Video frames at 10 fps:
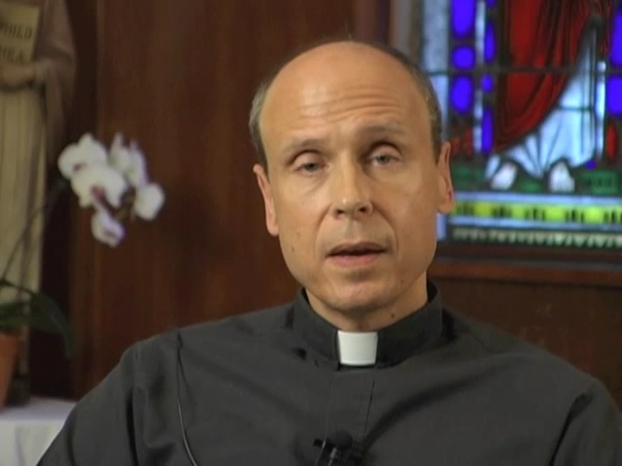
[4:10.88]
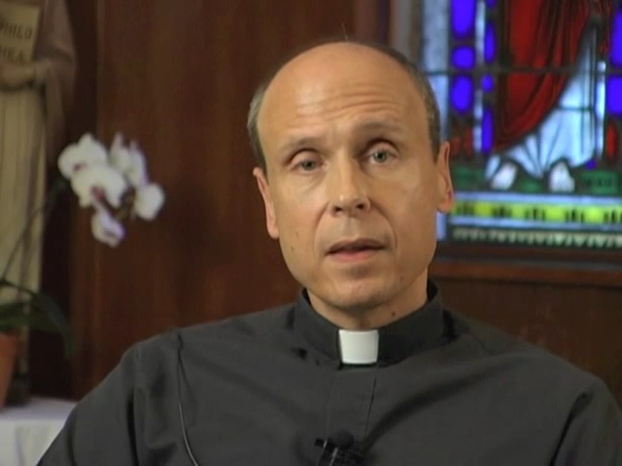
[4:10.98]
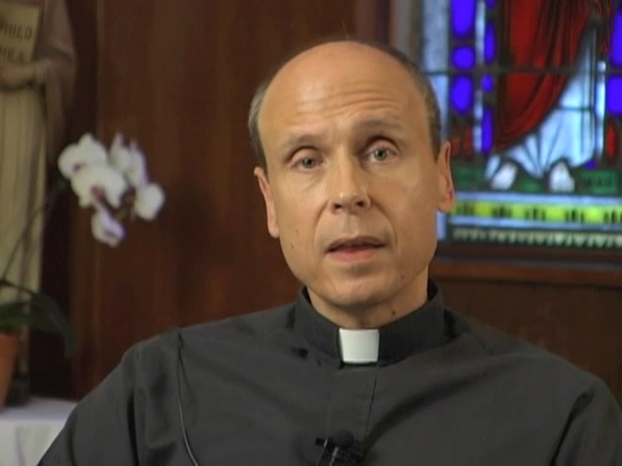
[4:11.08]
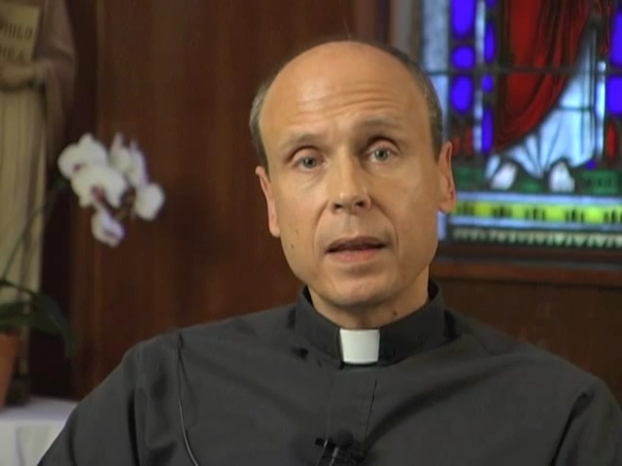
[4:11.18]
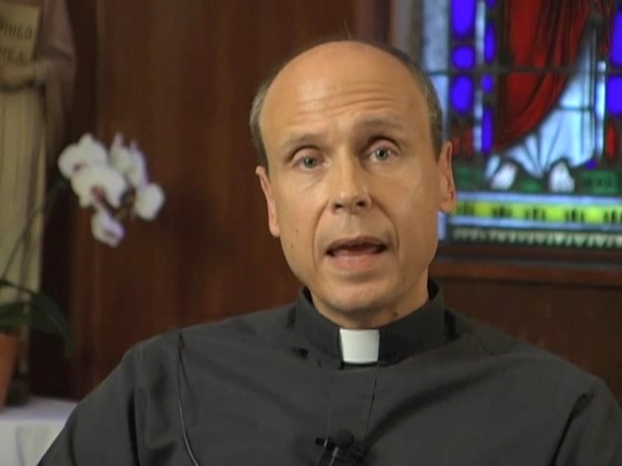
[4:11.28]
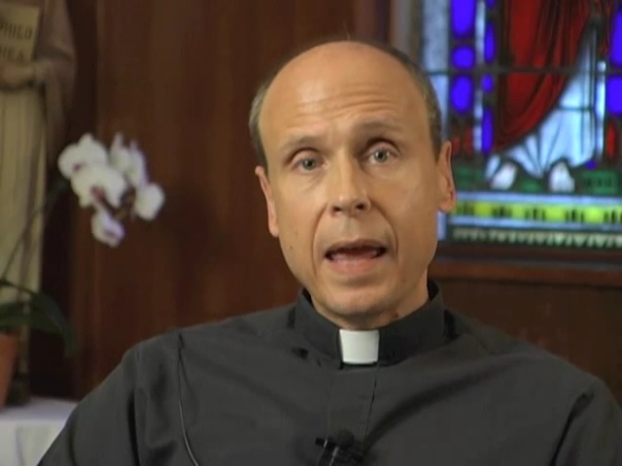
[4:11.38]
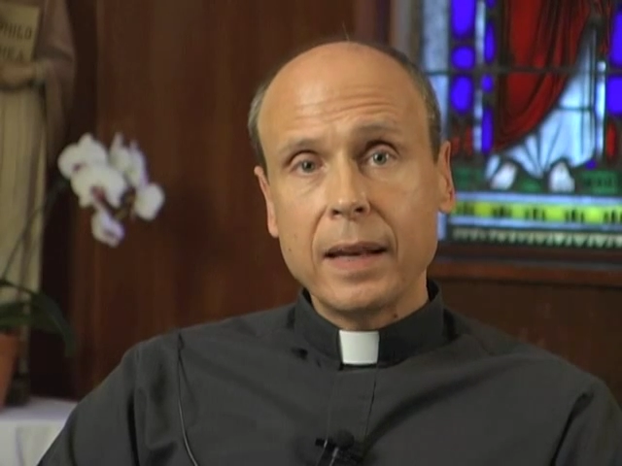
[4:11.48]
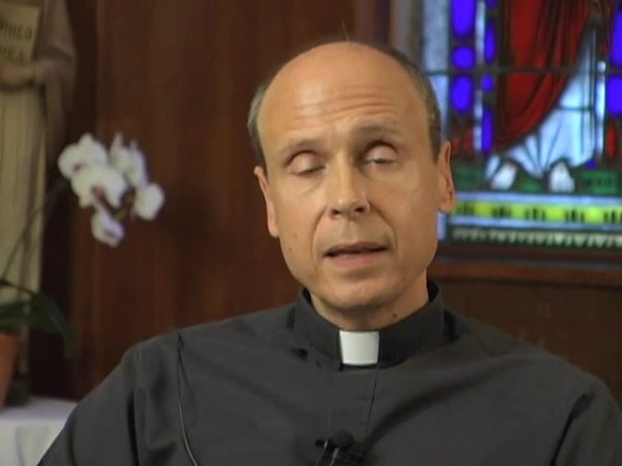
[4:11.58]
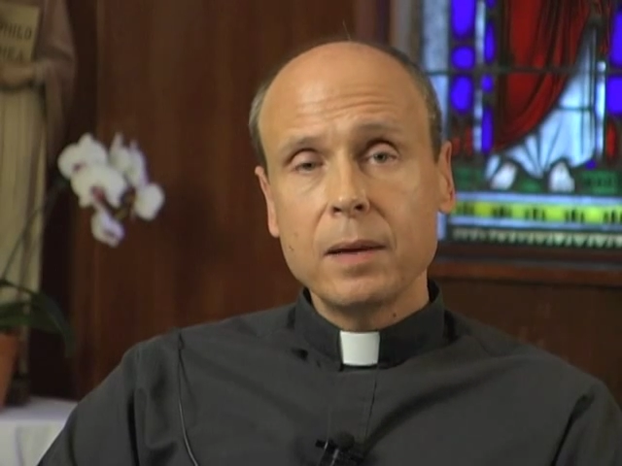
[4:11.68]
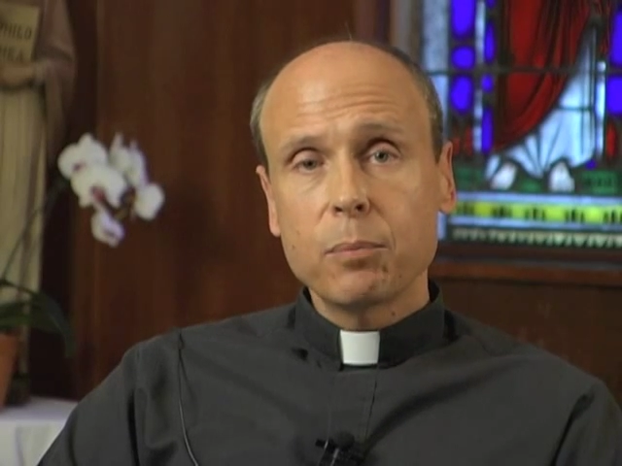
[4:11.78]
that
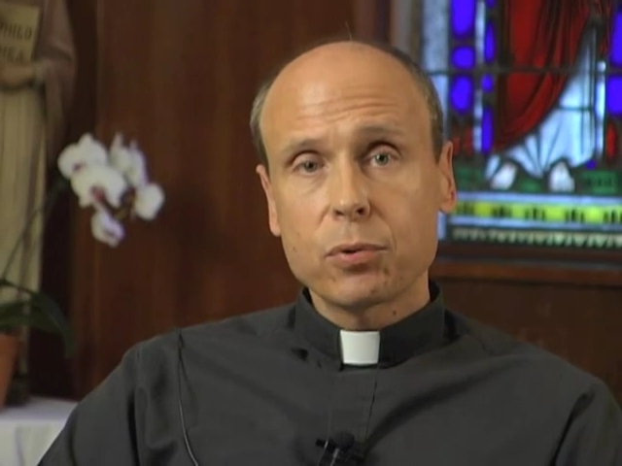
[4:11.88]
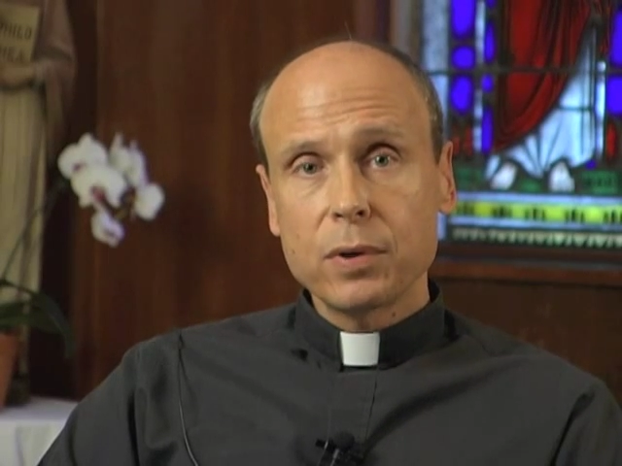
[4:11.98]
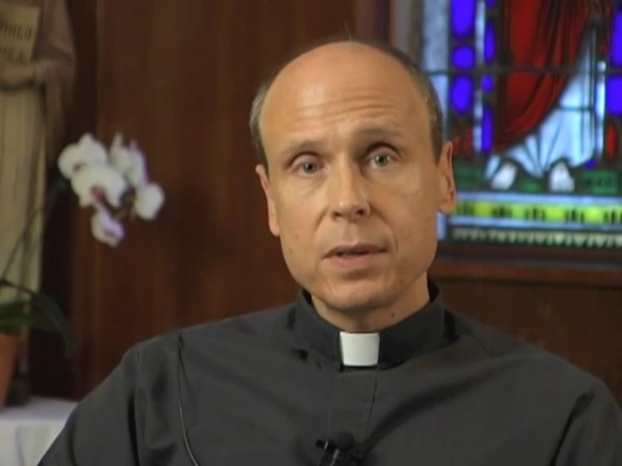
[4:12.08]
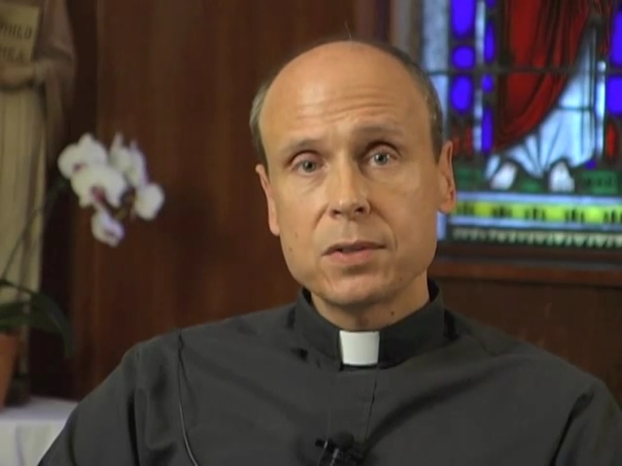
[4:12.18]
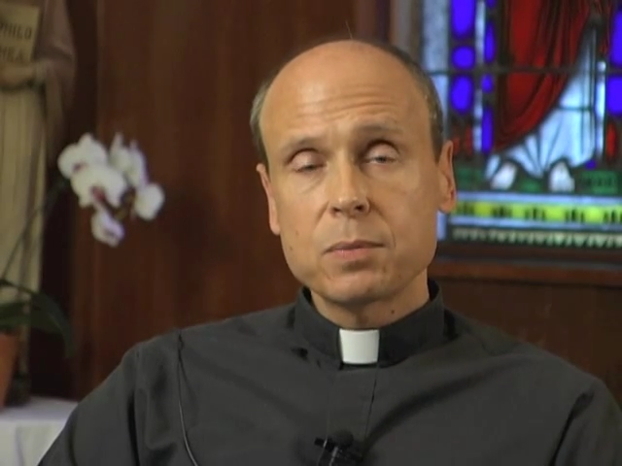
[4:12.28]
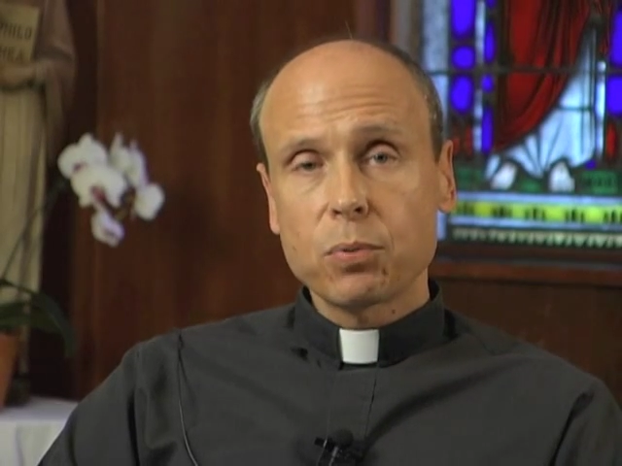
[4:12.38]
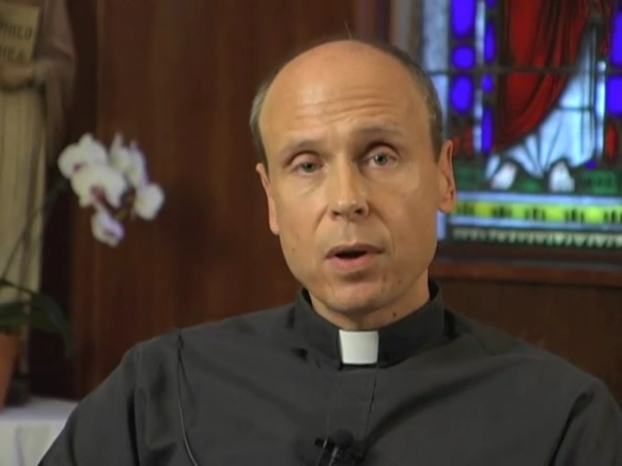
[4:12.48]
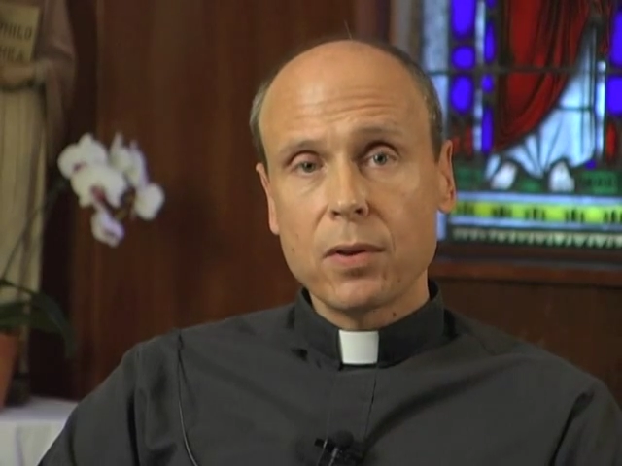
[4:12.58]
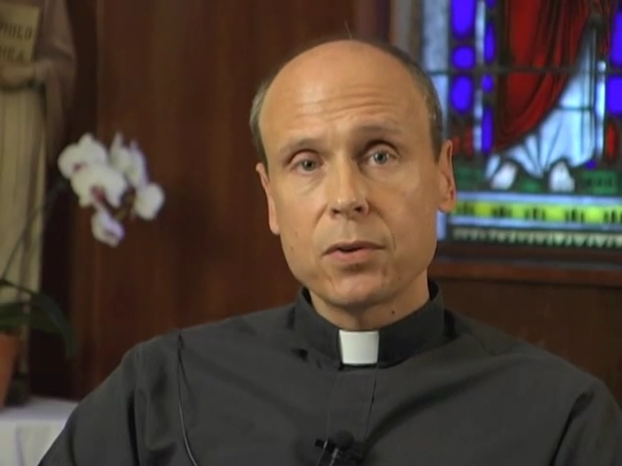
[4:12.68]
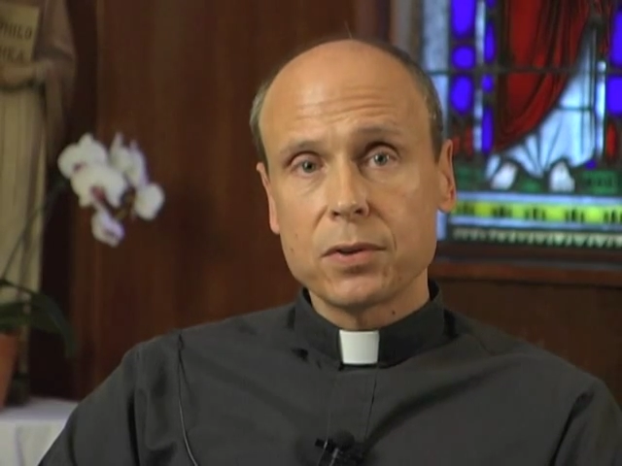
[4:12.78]
any priest,
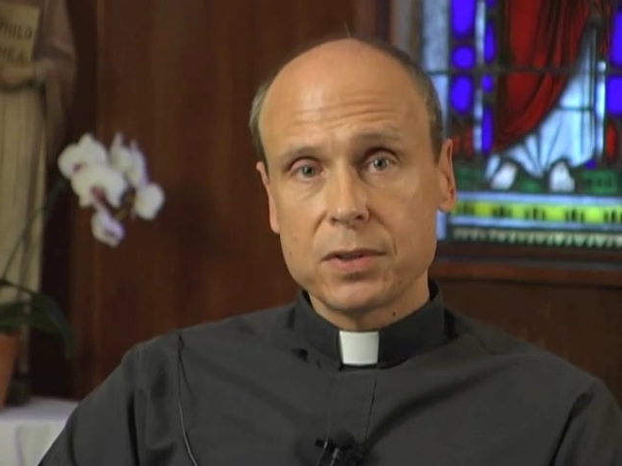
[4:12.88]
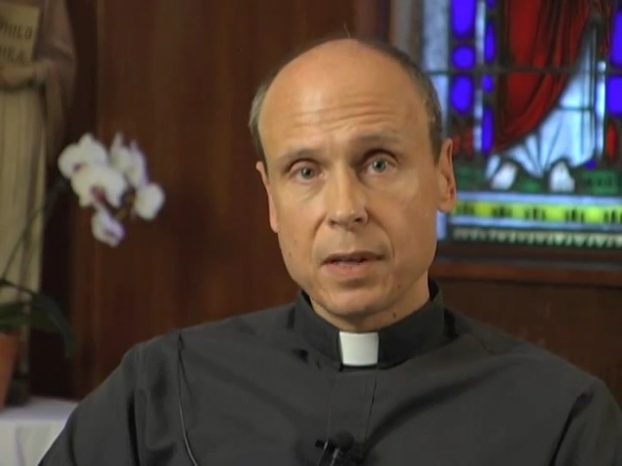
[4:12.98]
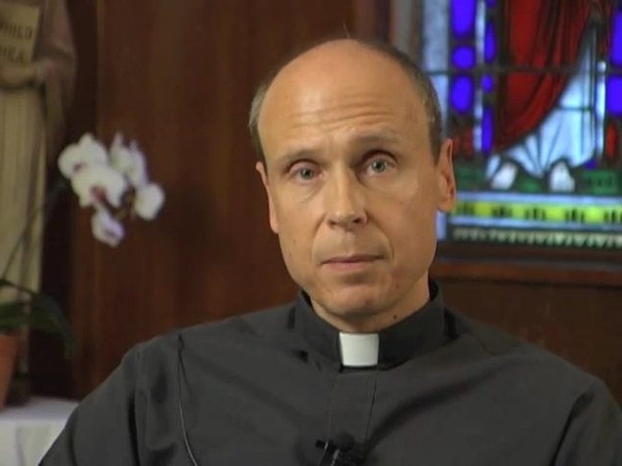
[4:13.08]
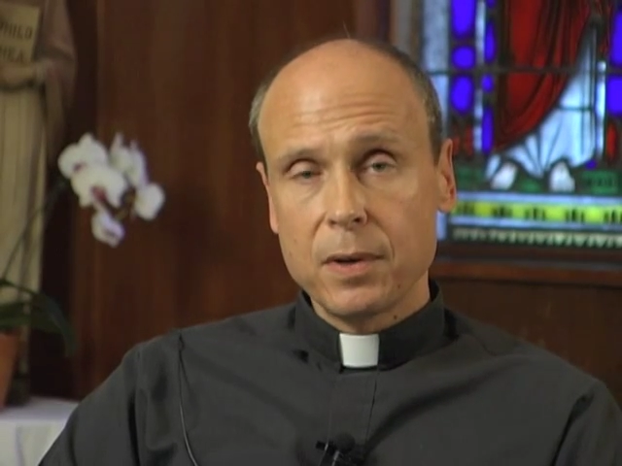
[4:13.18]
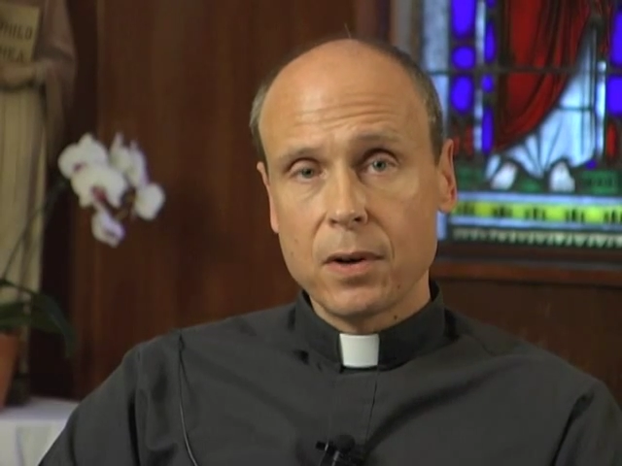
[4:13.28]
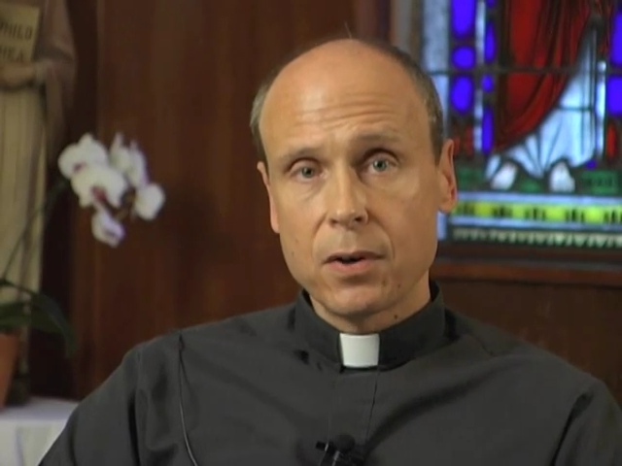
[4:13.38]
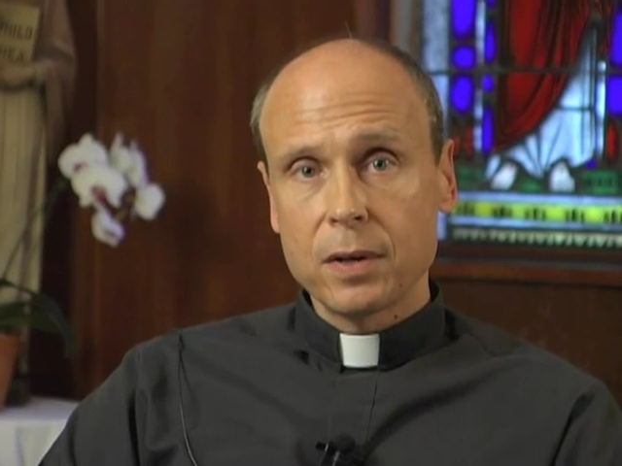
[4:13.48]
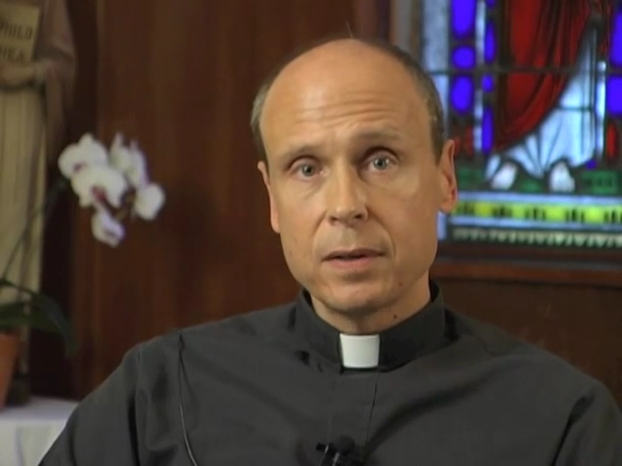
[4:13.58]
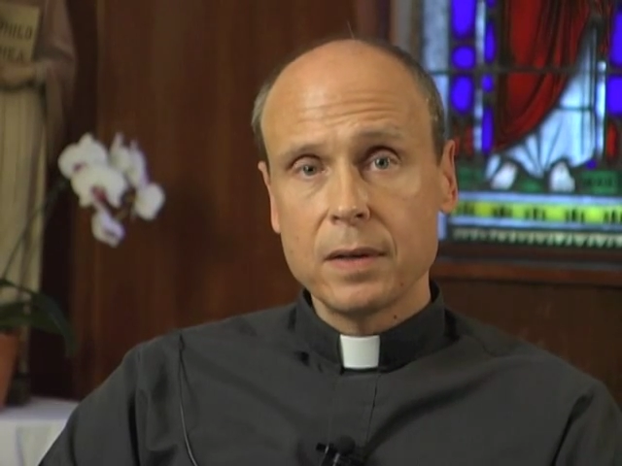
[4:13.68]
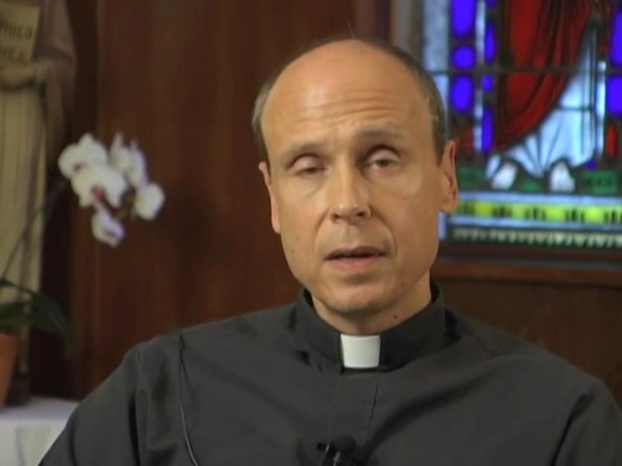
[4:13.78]
brother, or seminarian